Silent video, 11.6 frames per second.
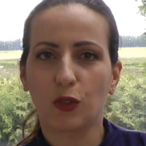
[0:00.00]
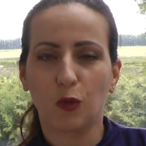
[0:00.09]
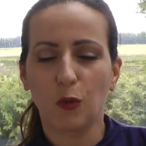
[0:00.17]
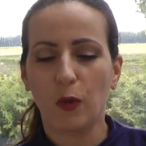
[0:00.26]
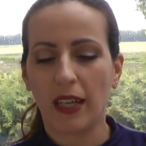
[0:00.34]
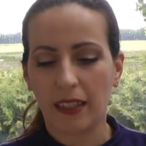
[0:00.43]

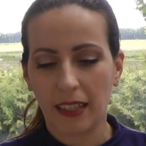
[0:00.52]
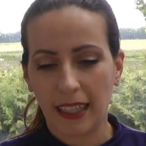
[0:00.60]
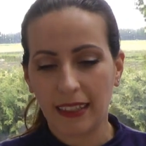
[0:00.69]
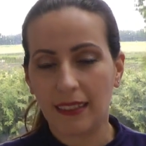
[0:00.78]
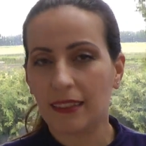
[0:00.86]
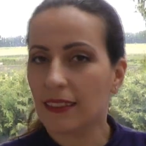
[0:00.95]
to wear,
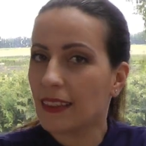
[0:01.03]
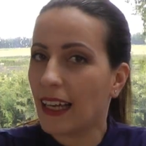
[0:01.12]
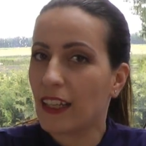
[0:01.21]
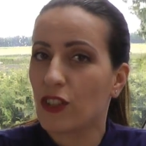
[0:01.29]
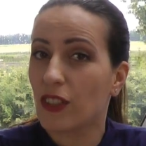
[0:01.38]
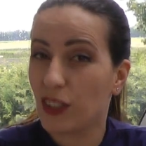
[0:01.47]
and
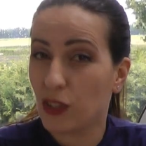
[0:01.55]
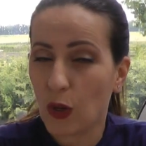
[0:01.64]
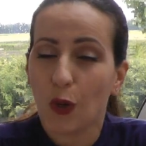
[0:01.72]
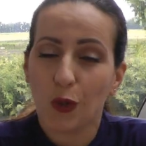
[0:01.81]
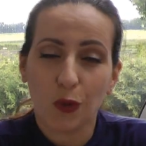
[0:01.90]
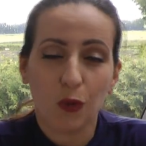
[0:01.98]
actually it's
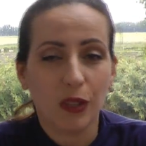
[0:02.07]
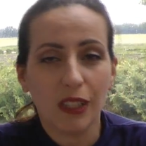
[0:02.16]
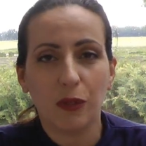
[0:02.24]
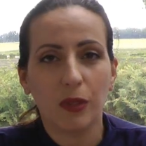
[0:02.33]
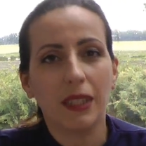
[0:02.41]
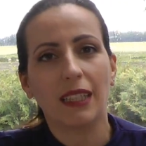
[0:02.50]
also
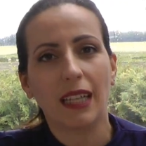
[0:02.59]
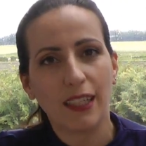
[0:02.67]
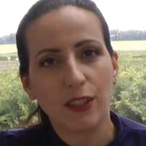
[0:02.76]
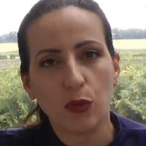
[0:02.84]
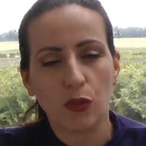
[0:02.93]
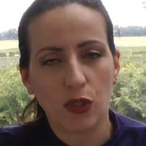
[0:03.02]
really
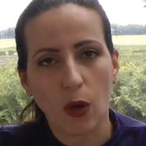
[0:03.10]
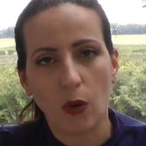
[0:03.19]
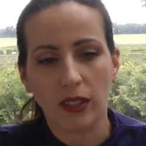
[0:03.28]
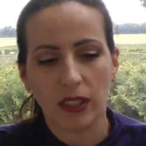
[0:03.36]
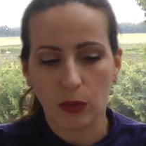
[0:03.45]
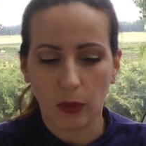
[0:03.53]
nice to
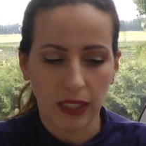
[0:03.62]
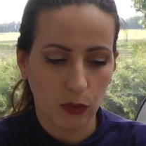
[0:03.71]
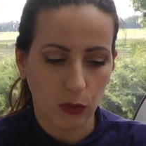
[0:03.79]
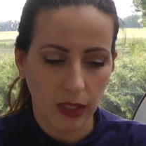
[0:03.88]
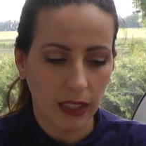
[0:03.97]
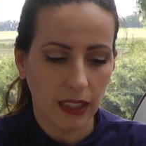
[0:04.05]
sew. It
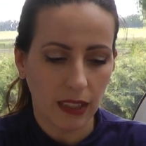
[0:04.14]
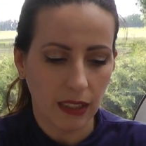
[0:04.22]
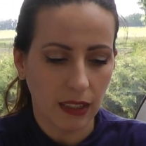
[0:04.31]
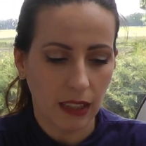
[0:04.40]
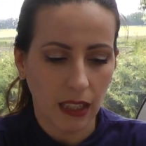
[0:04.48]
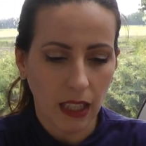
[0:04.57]
went really
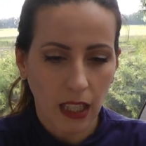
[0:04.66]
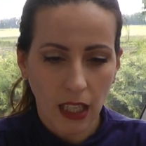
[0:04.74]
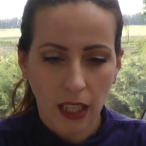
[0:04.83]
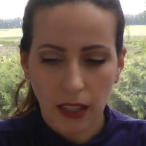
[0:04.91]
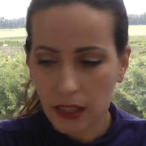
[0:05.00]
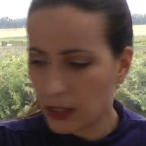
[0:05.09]
easy
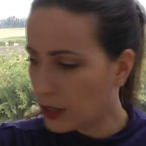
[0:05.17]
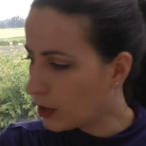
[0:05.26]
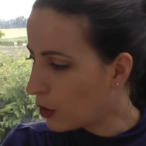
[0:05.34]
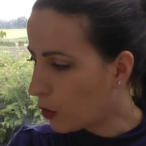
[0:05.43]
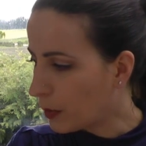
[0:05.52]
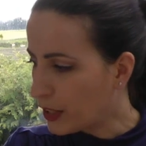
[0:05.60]

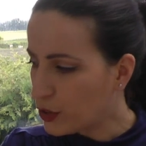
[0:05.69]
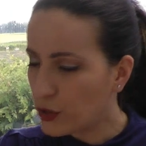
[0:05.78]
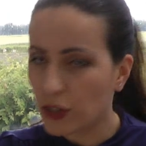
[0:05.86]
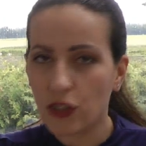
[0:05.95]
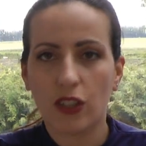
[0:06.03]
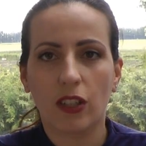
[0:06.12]
on my
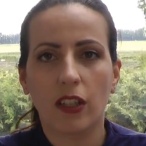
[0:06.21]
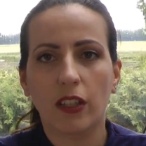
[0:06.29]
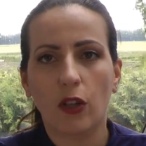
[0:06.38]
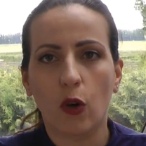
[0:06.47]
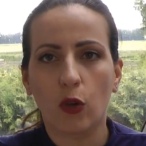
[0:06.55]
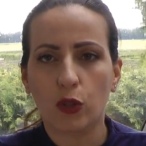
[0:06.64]
serger
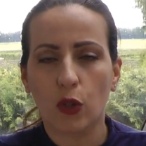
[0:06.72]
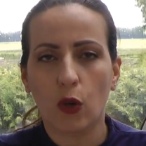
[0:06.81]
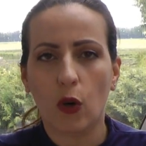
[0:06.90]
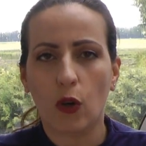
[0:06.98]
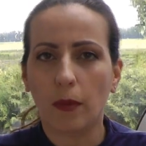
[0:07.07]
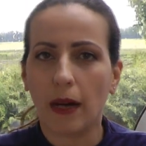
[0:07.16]
and
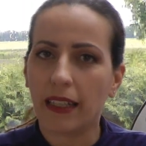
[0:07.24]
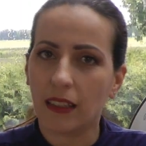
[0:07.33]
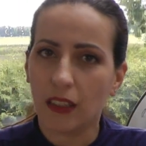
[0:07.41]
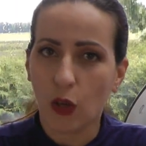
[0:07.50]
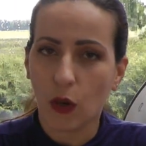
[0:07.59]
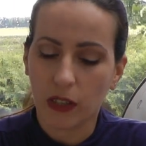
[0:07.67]
also on
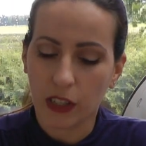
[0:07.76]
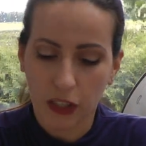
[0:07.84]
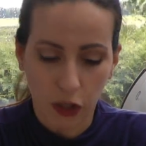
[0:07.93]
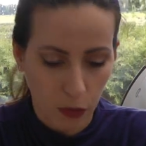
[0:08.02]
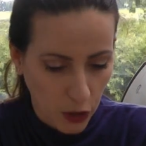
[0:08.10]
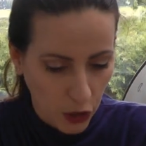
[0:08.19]
my cover
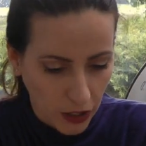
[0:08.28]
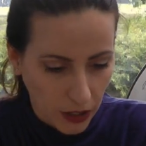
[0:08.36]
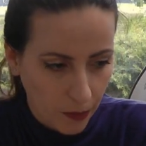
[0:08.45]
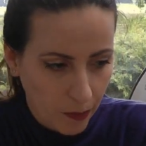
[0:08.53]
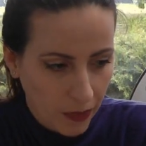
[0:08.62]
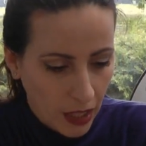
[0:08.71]
stitch machine.